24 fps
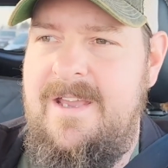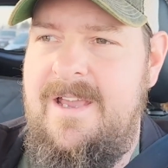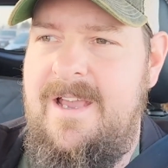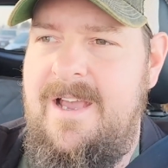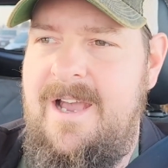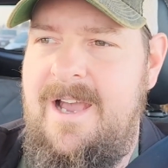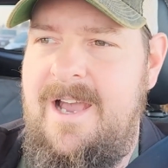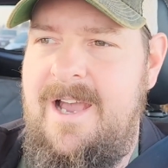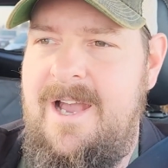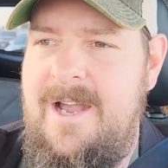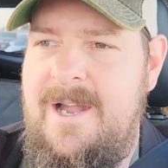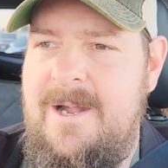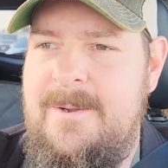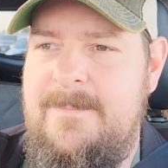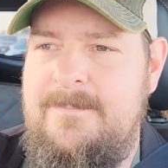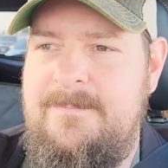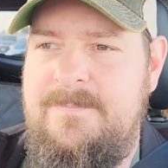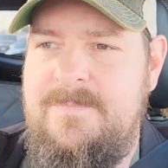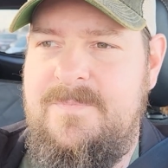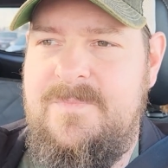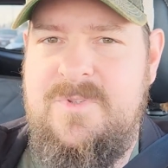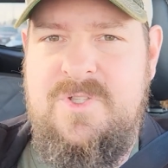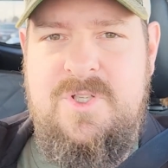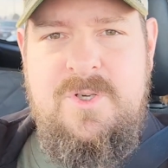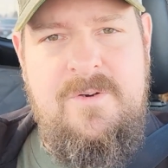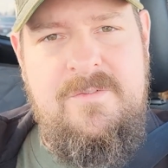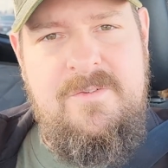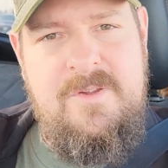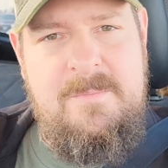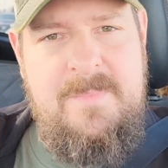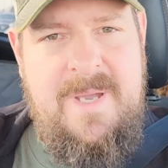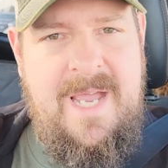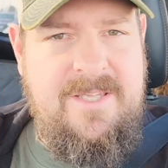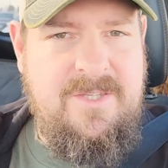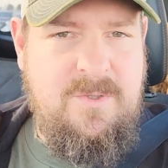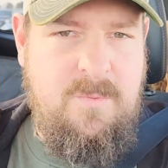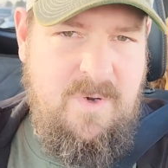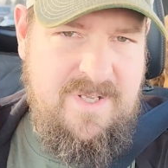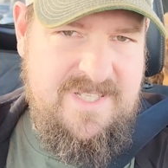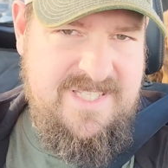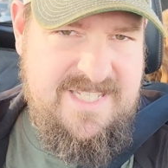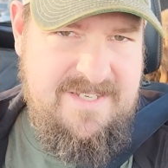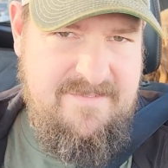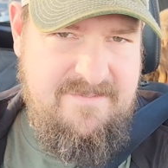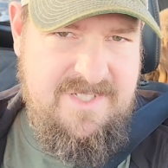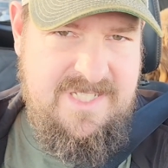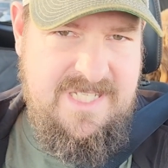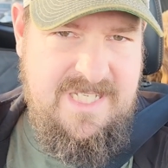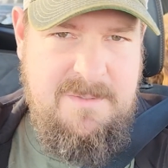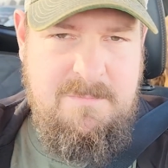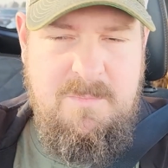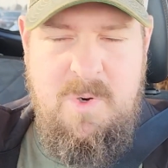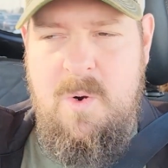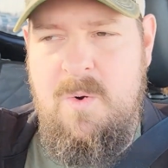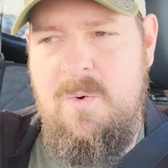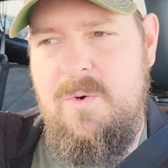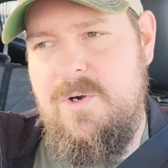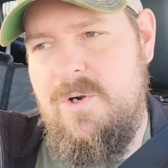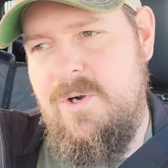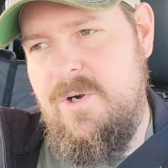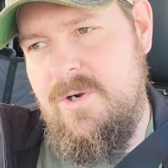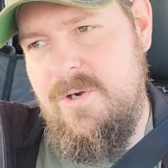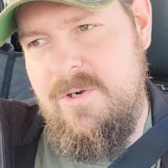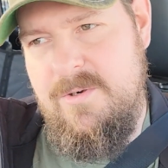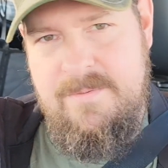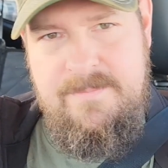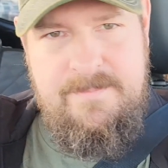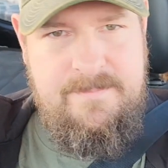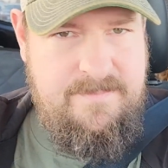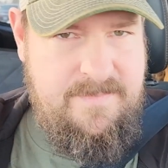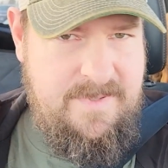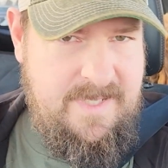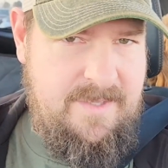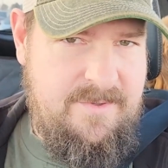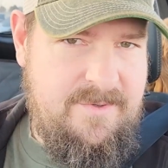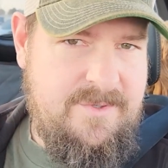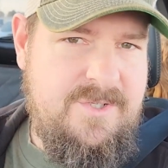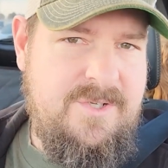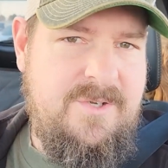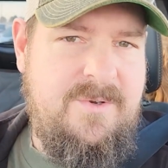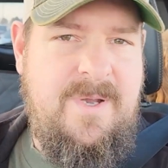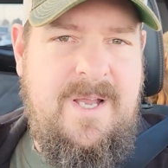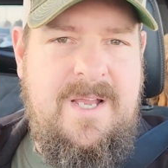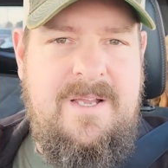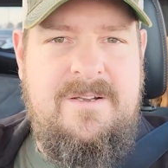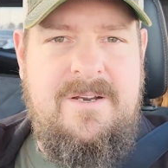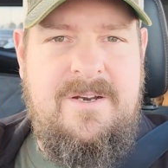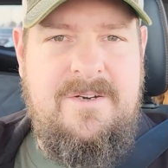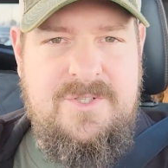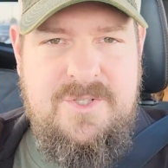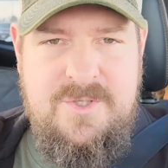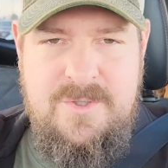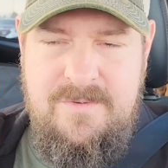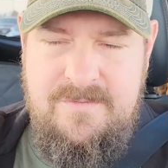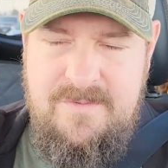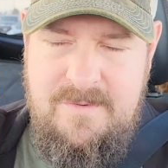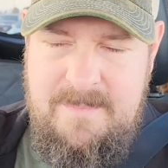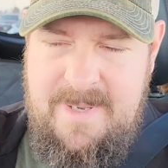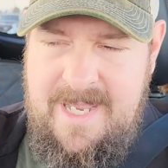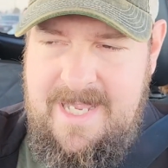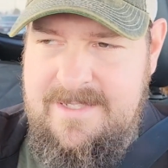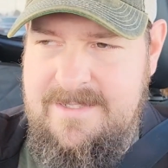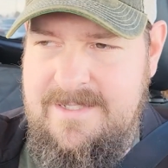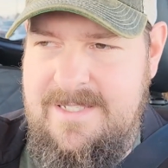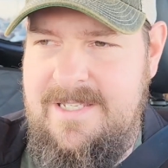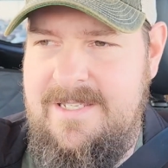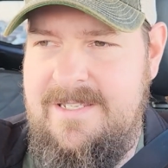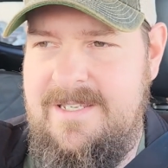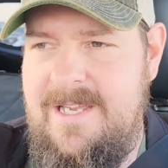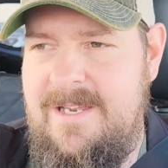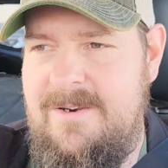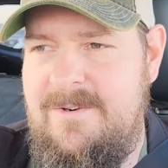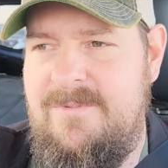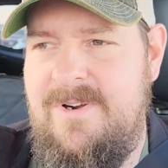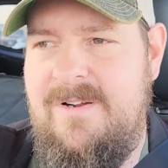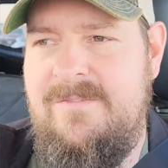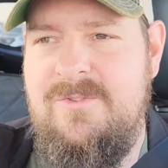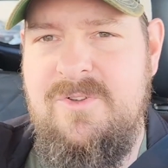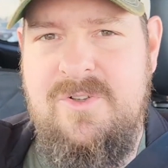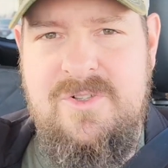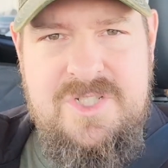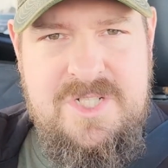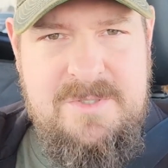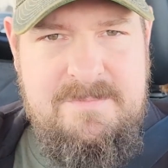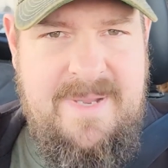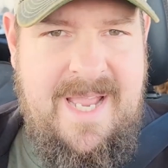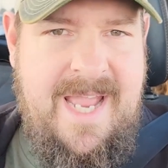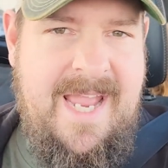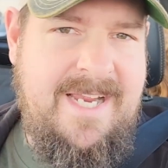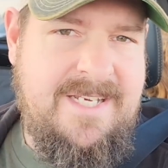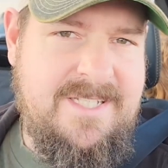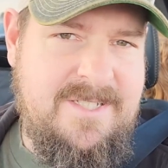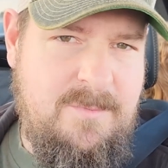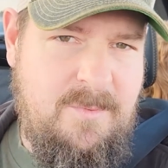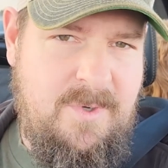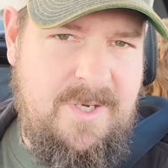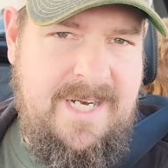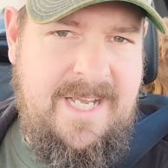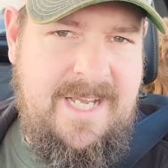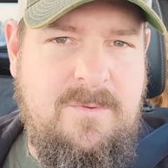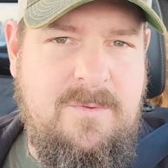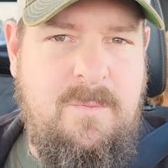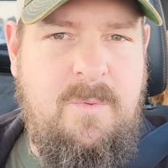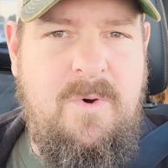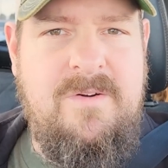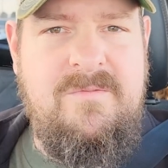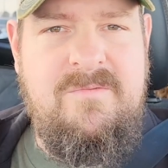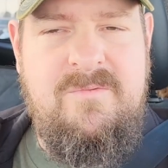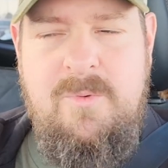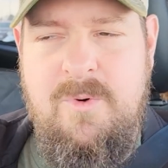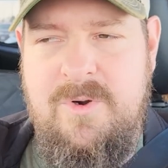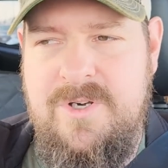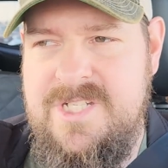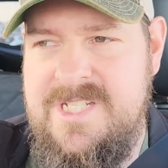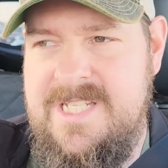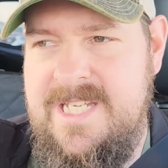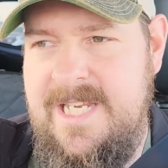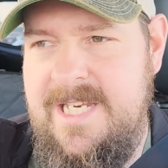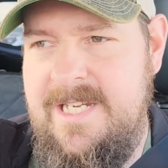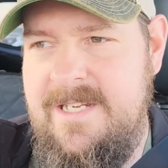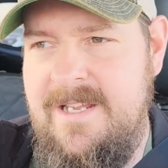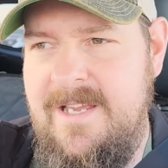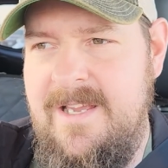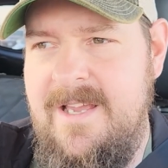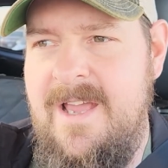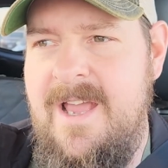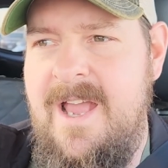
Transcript: 2 of them had the 117 motor. The other 2 of them had the Revolution Max, and one 114.